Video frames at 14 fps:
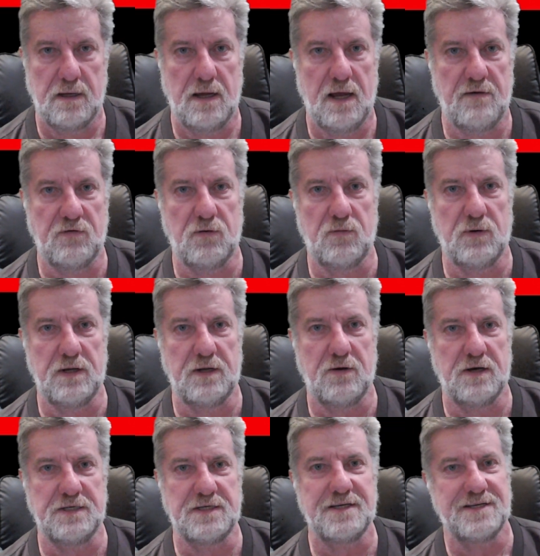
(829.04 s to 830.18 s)
have a good week,
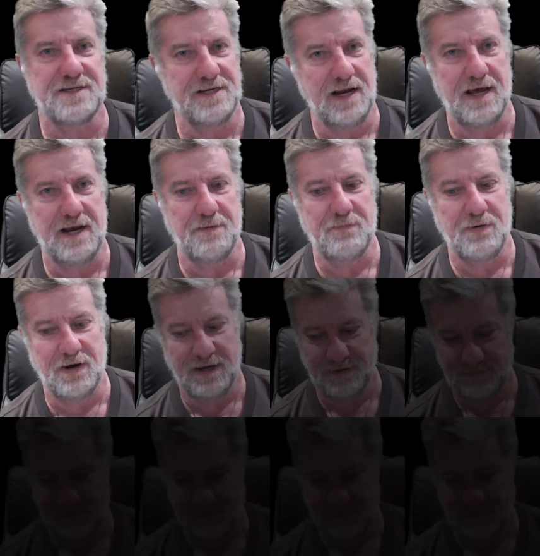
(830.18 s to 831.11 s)
guys. See you later. Bye.